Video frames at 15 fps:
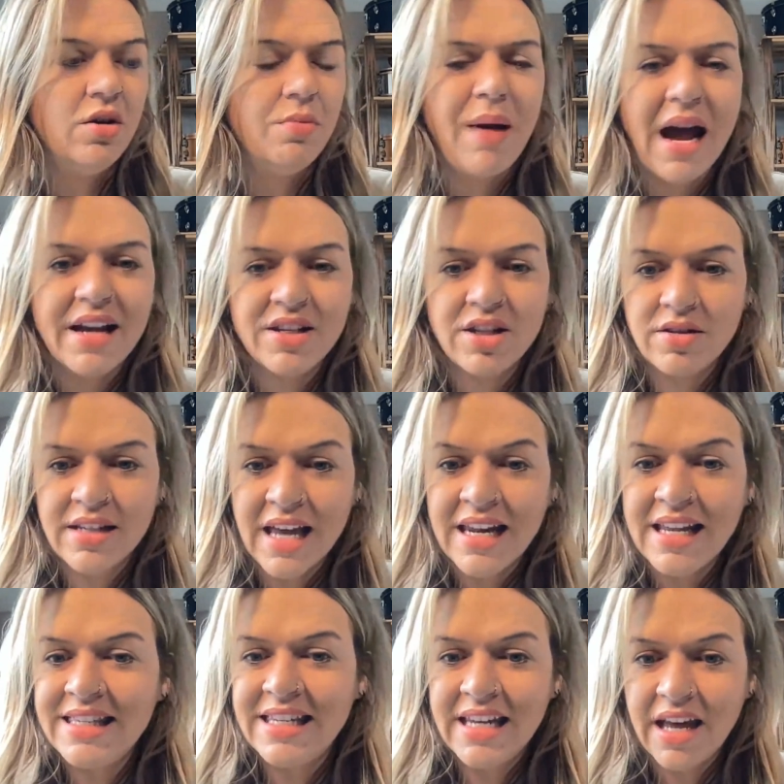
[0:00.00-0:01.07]
pastors
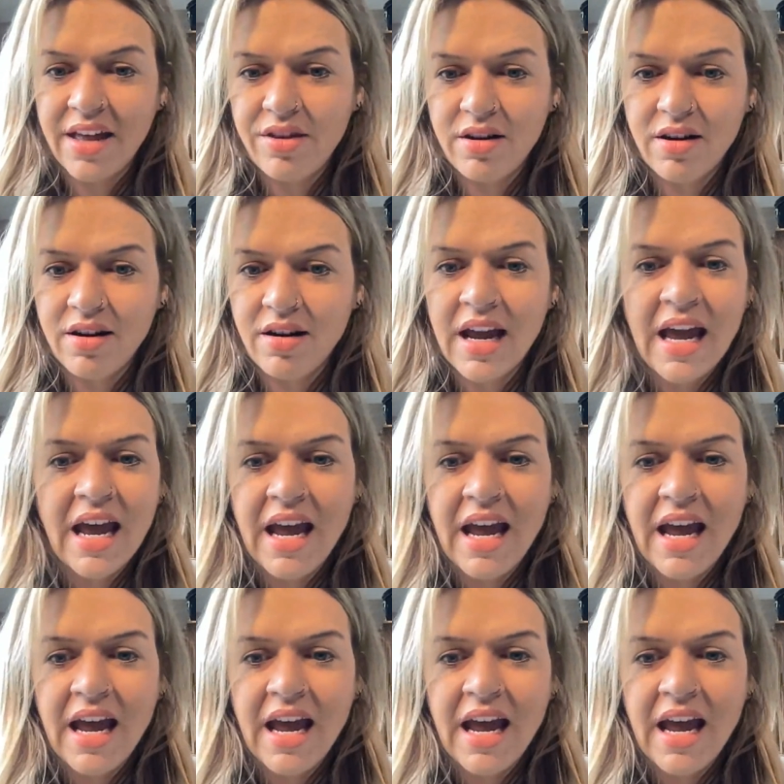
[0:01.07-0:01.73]
getting together